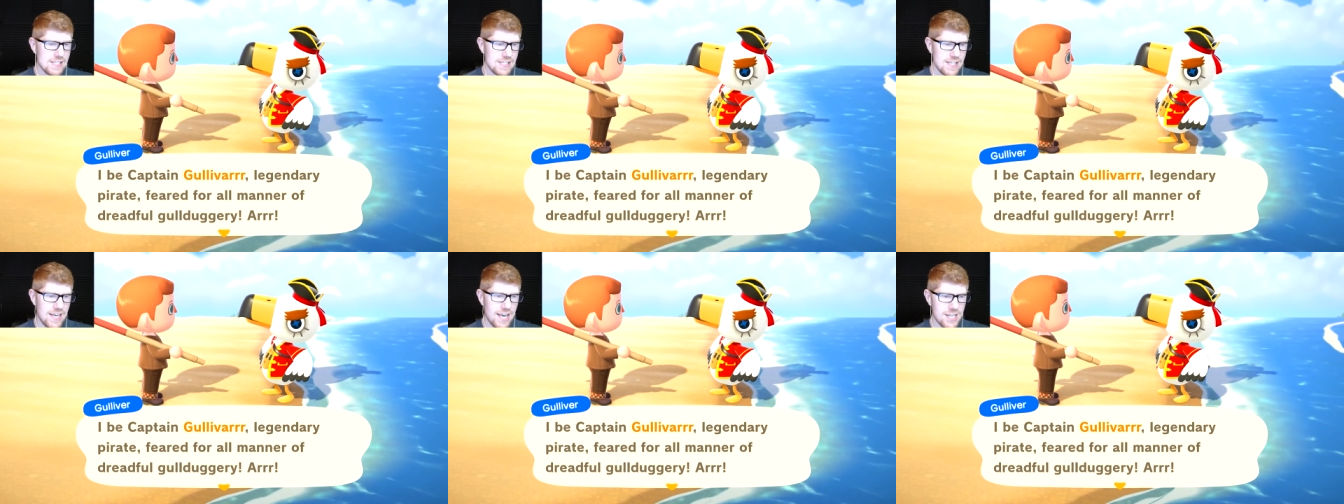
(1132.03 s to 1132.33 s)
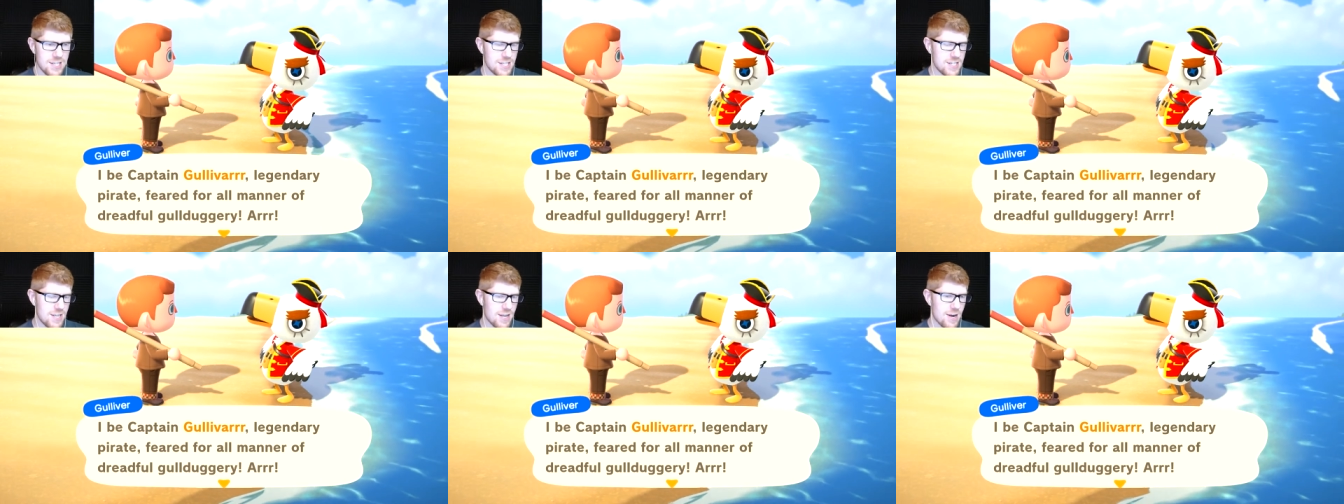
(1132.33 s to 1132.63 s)

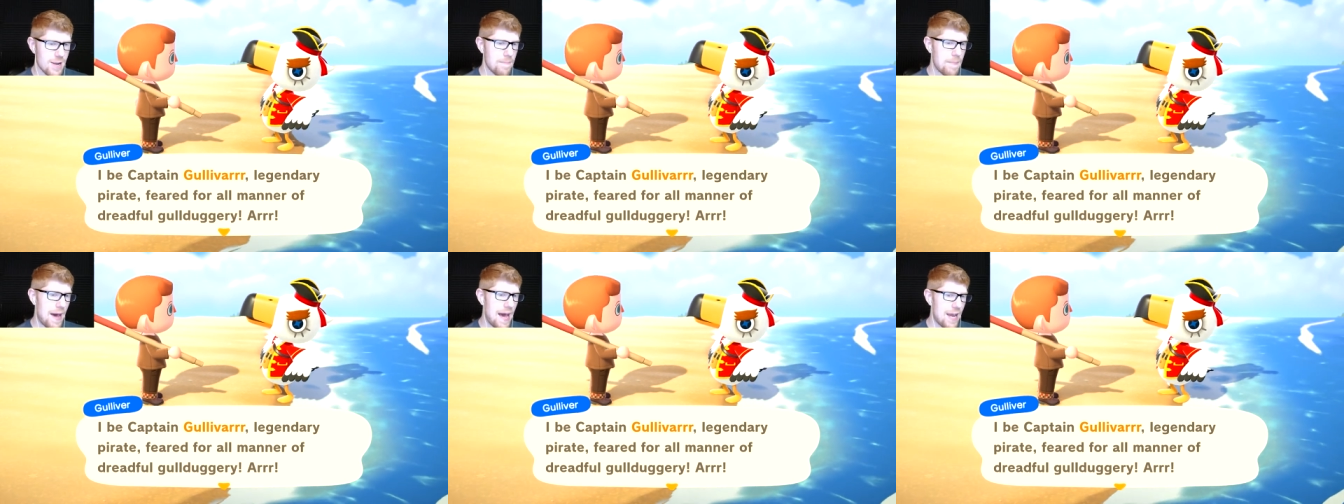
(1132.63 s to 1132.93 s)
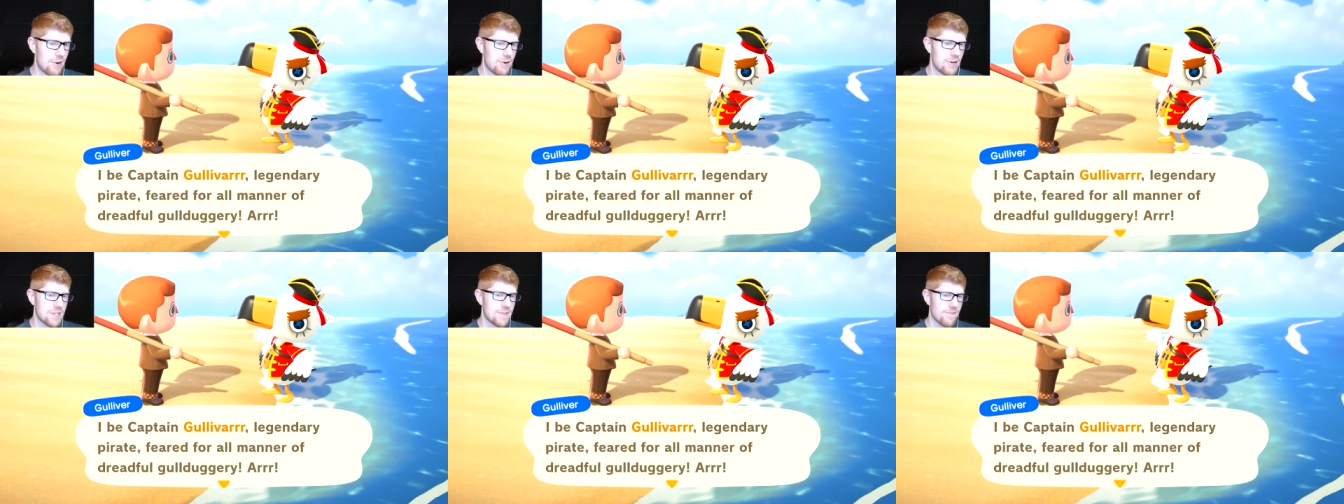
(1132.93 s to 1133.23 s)
legendary
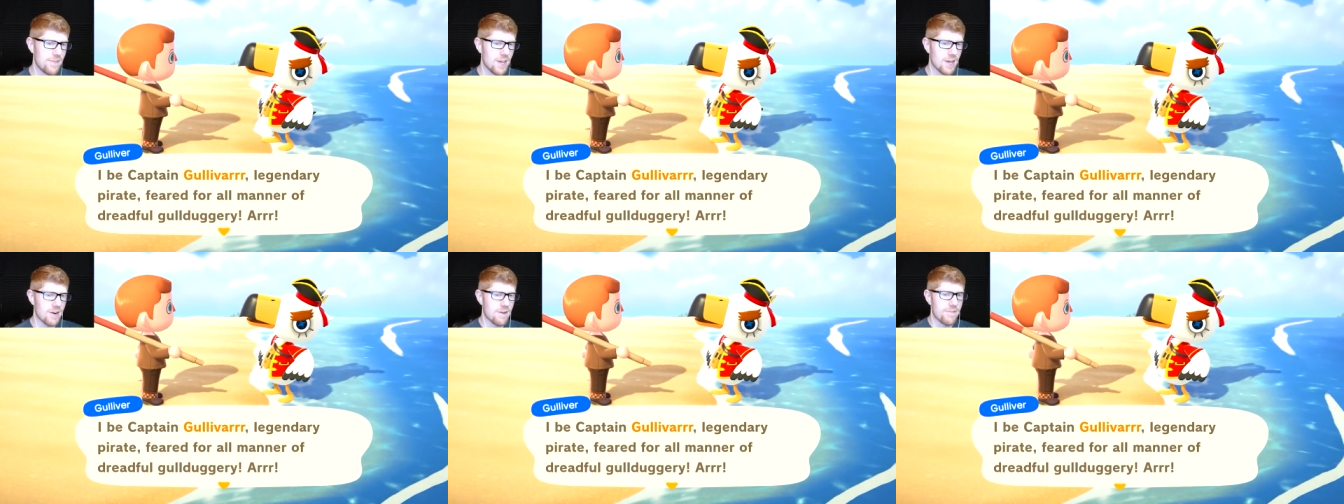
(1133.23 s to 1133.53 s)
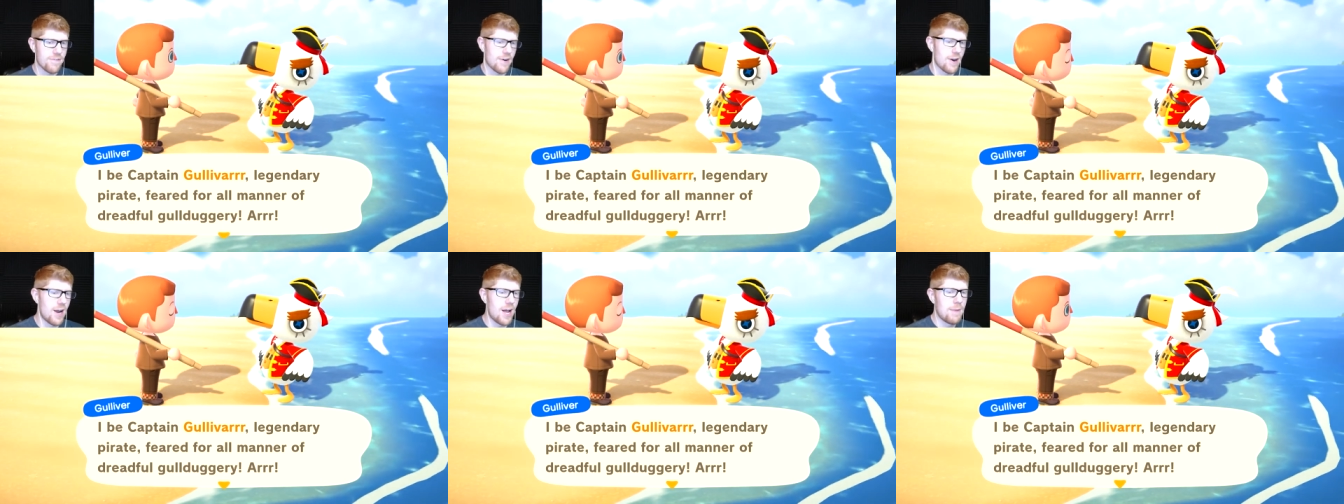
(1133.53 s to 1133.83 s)
pirate, feared
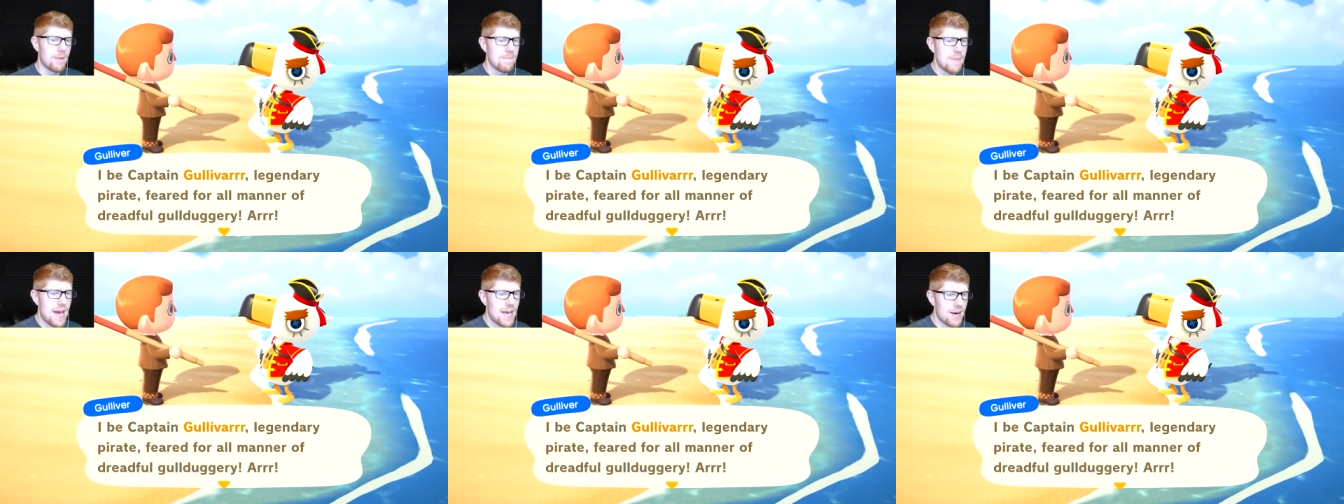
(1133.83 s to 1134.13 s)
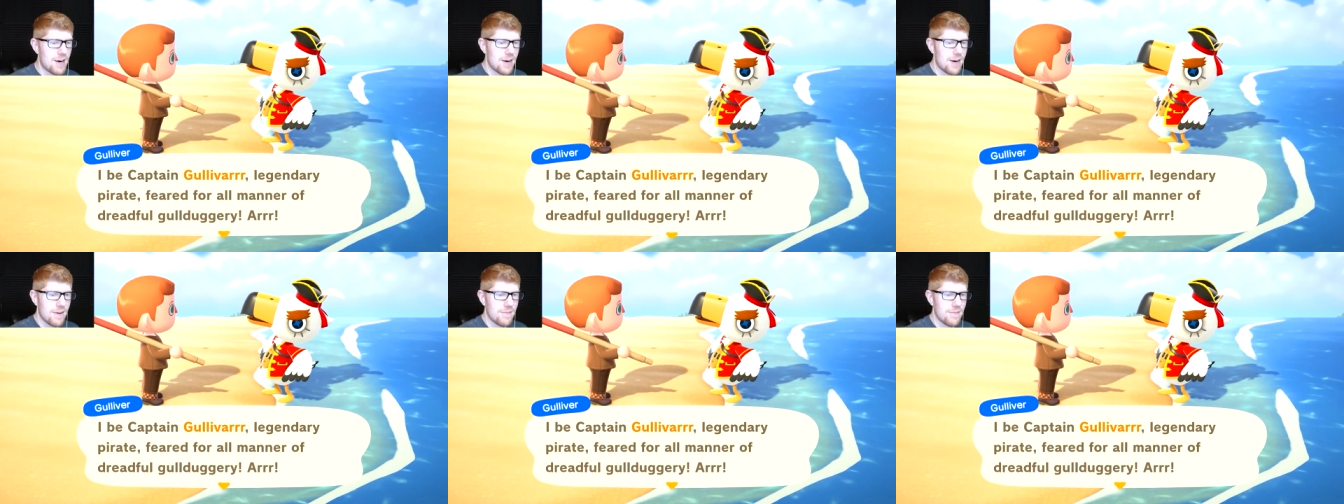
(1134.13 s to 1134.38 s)
for all manner